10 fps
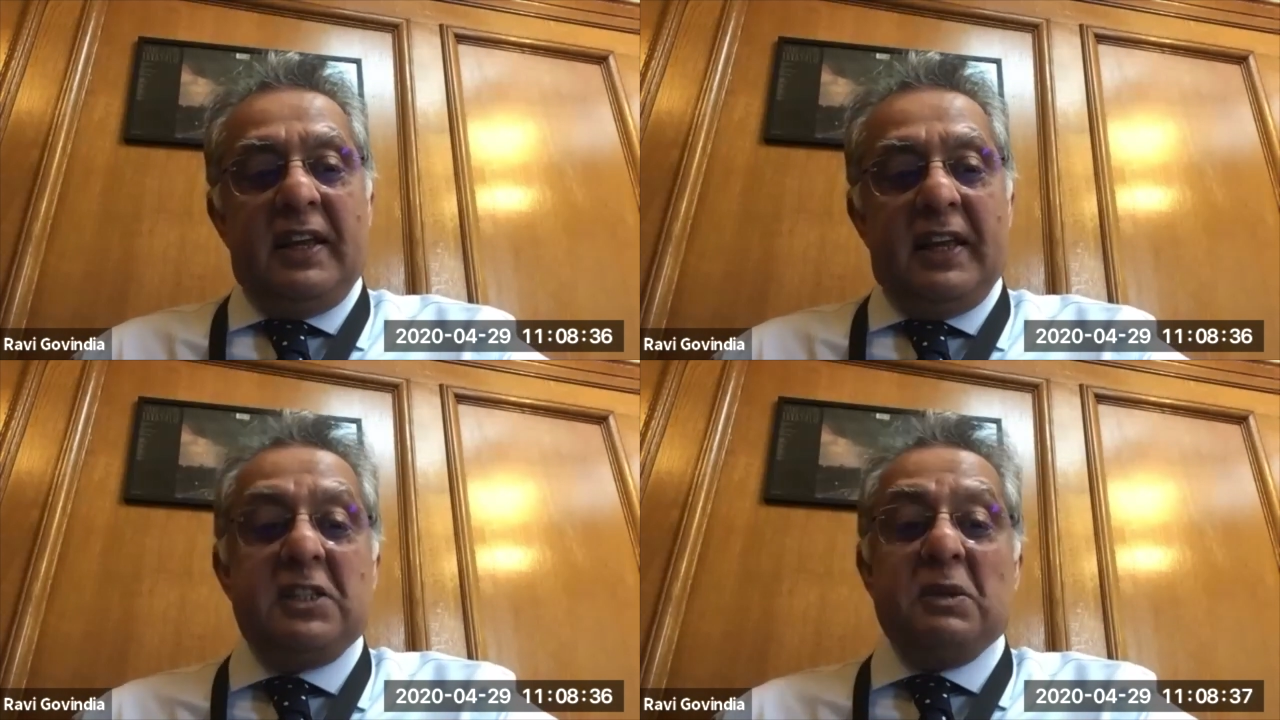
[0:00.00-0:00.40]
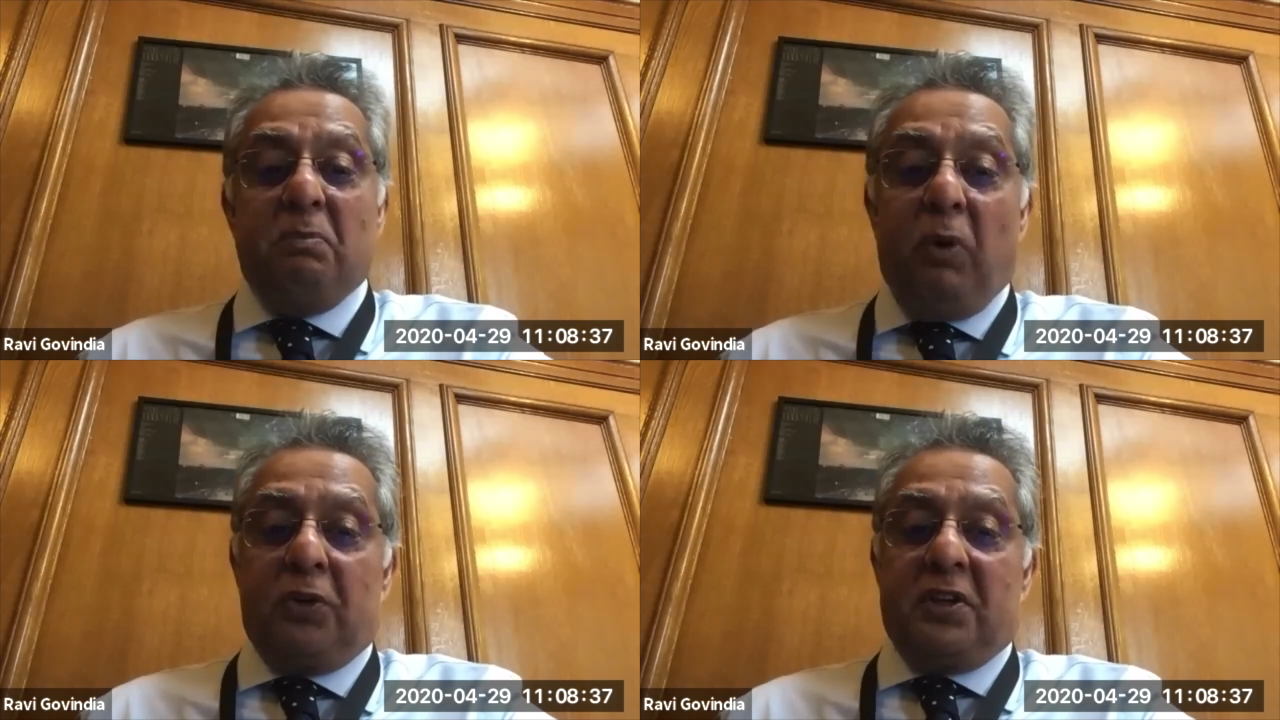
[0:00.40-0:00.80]
It is
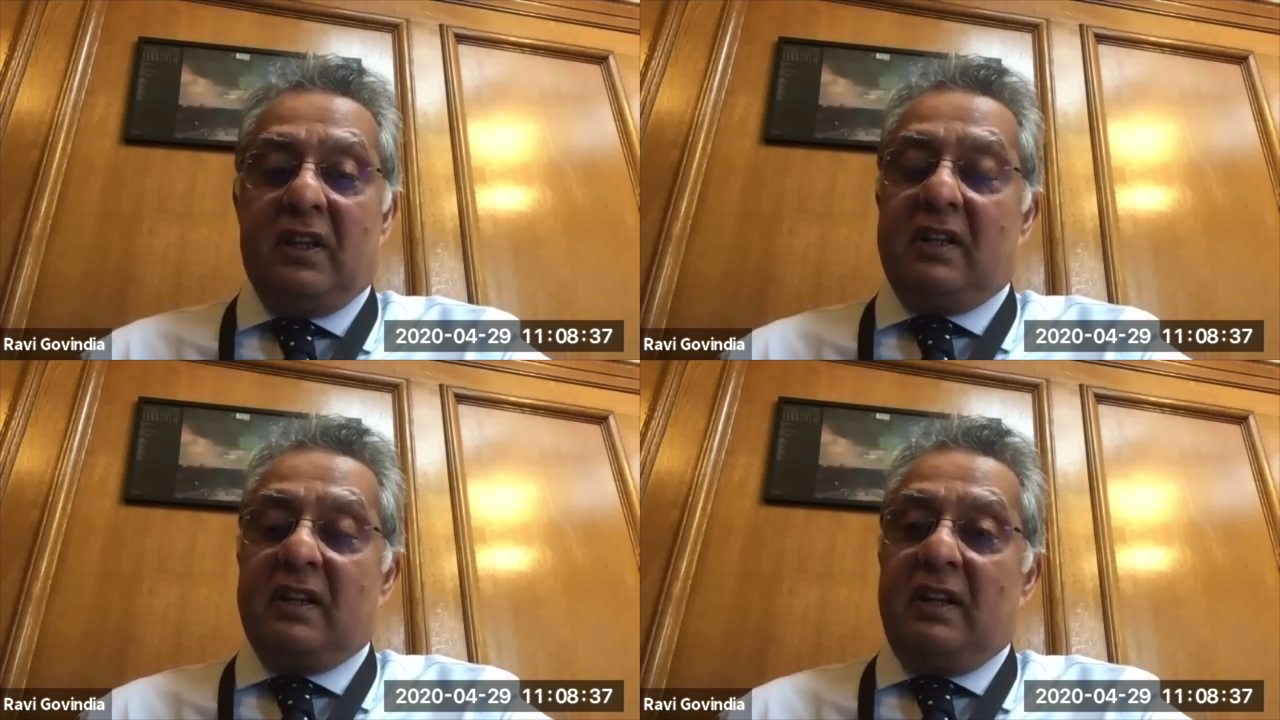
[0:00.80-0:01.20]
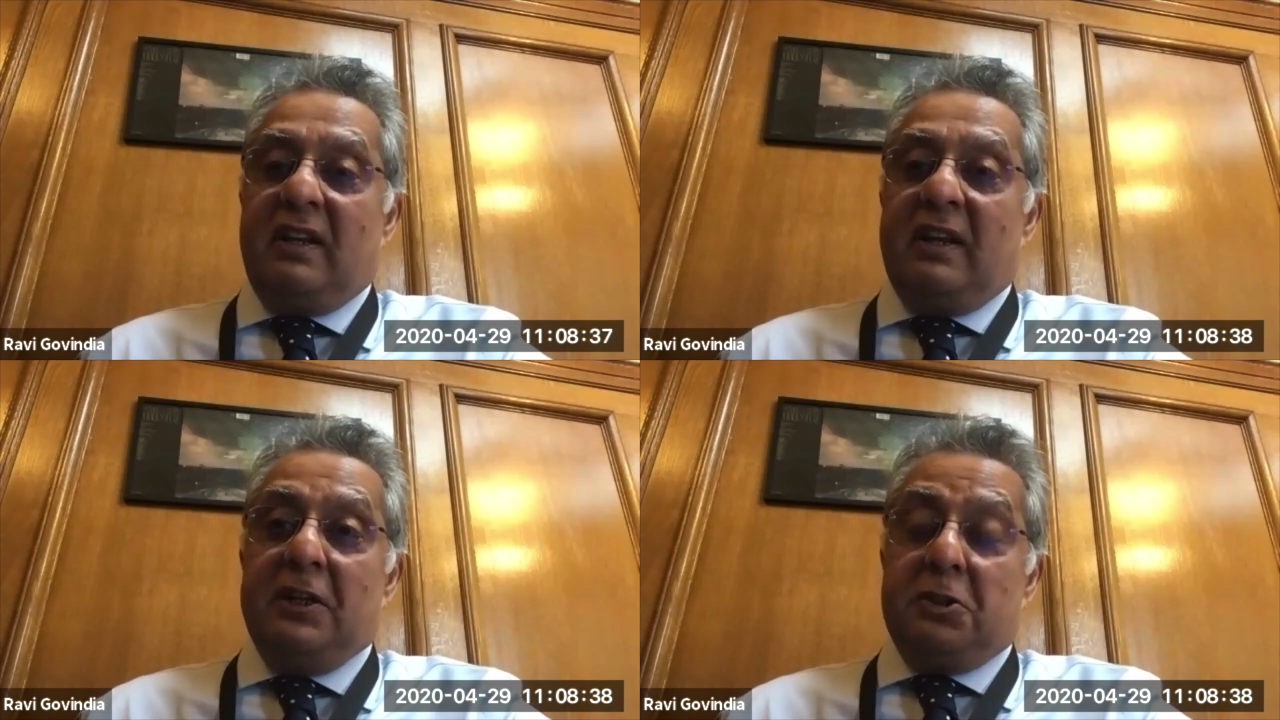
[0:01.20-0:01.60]
important
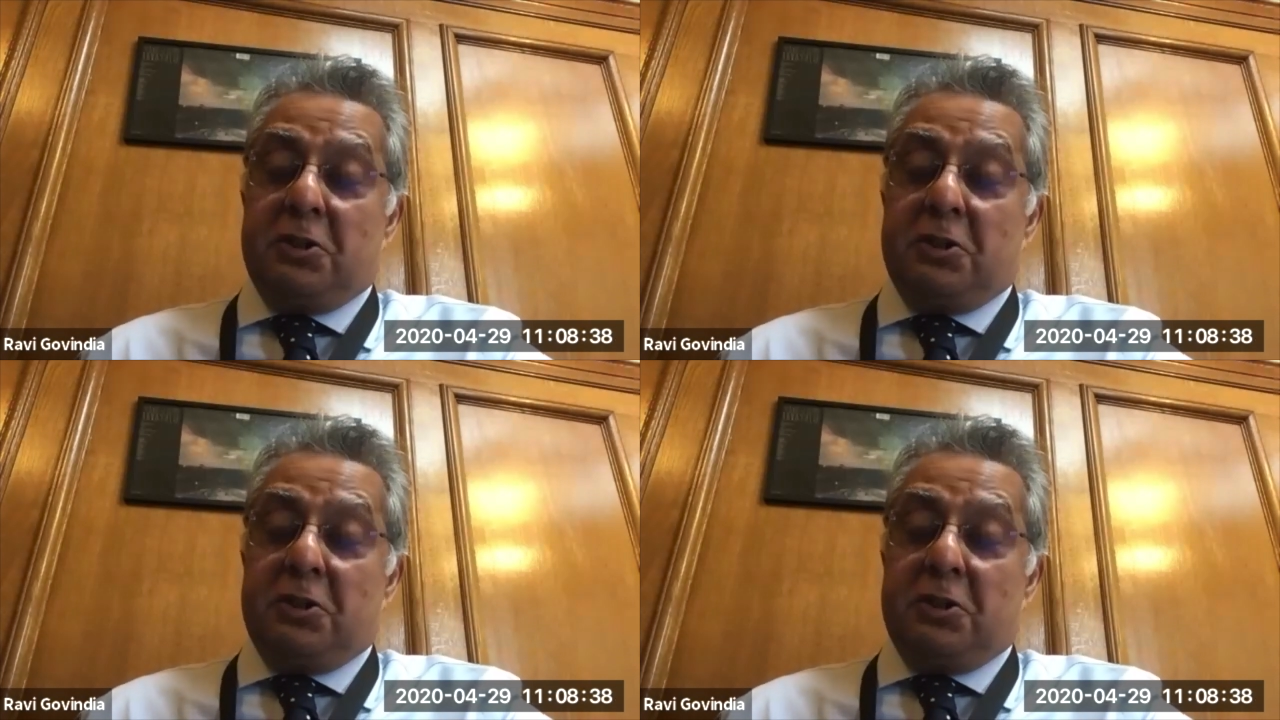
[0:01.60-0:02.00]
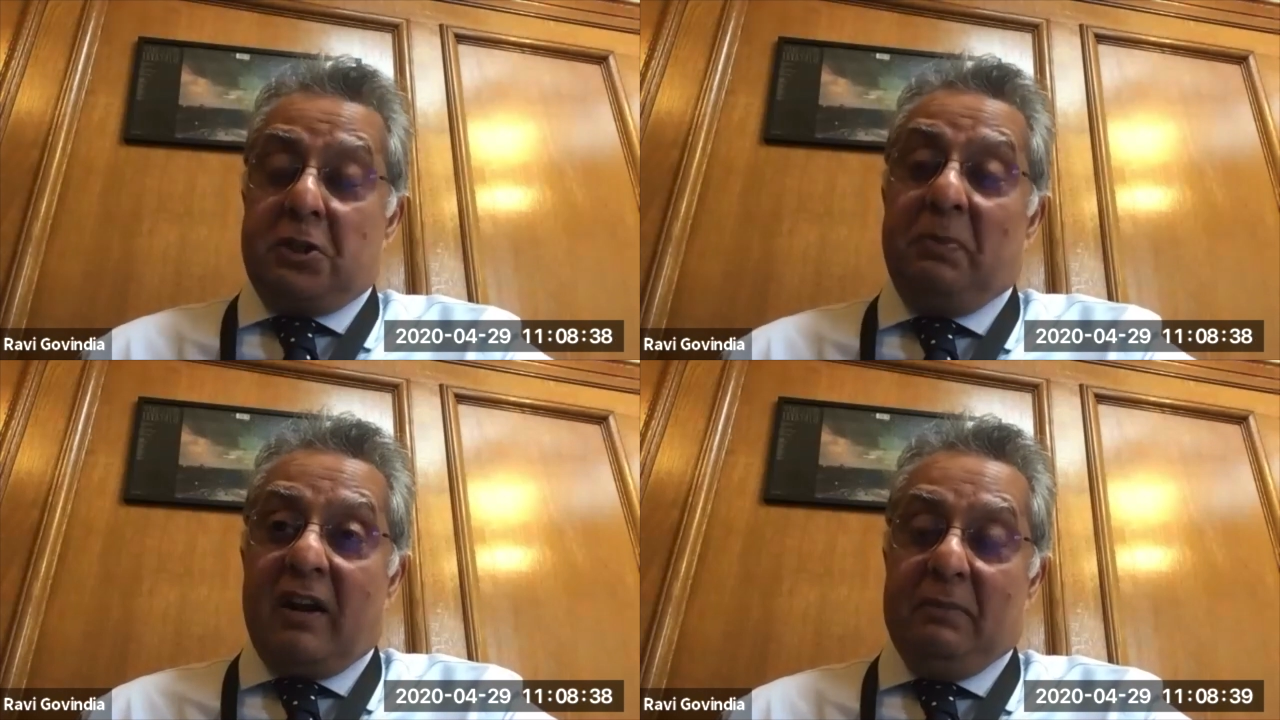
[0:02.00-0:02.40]
and it should be
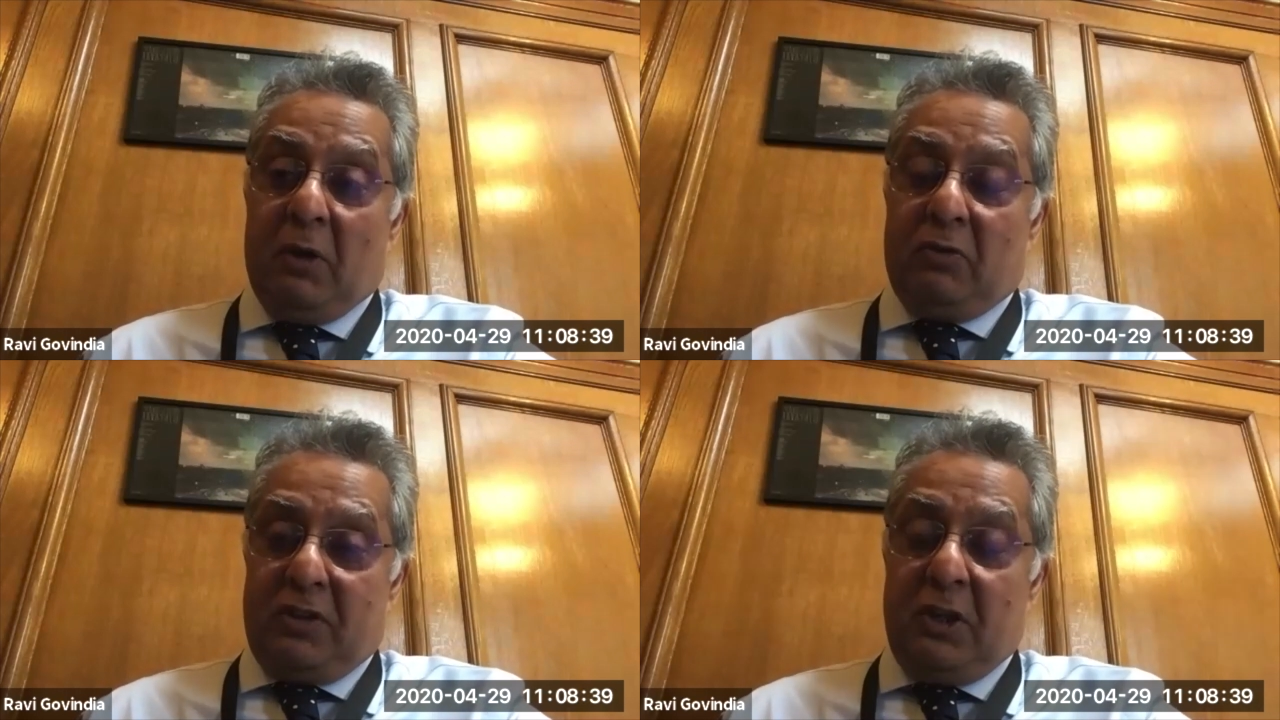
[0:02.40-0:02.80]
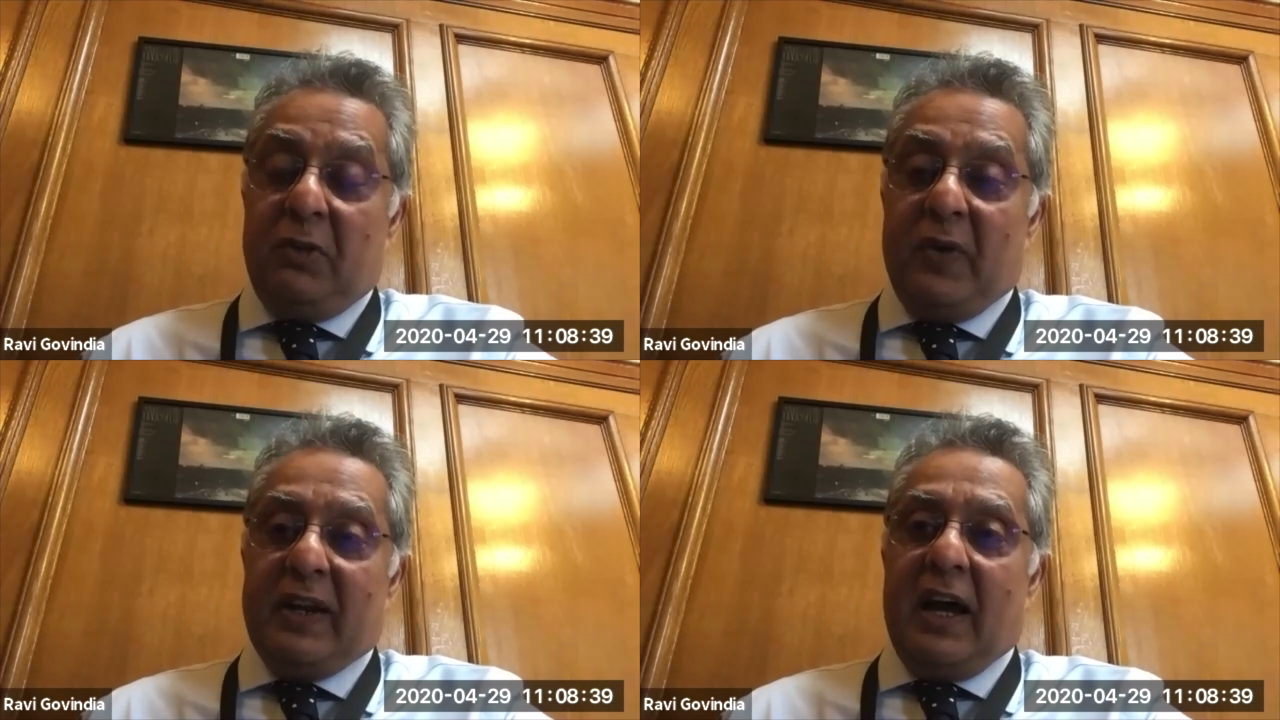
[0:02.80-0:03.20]
our aim, both
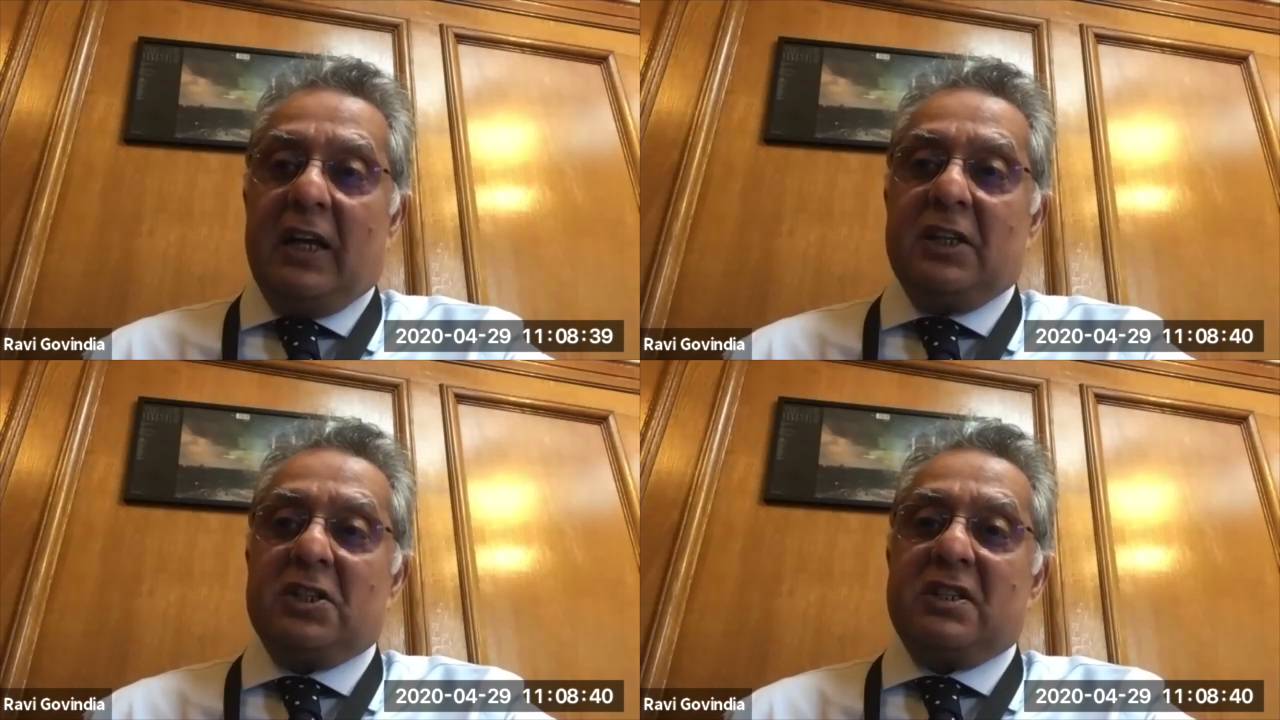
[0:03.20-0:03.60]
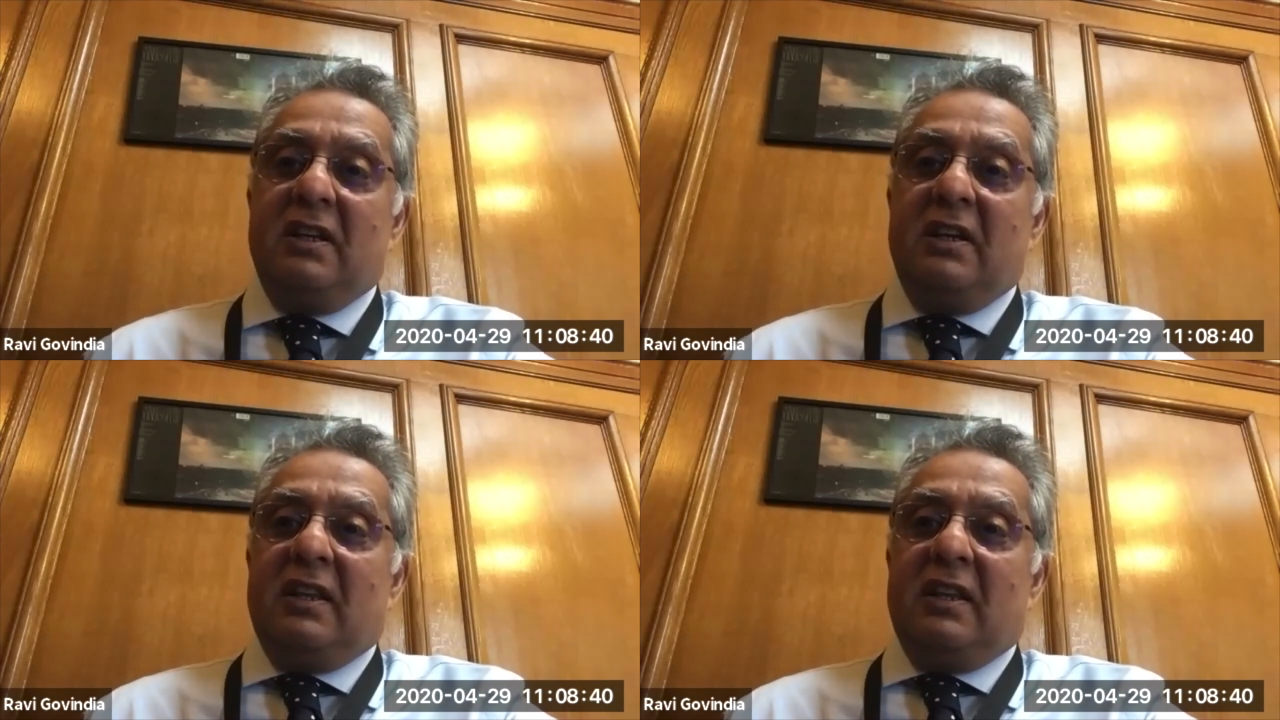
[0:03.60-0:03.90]
you and us,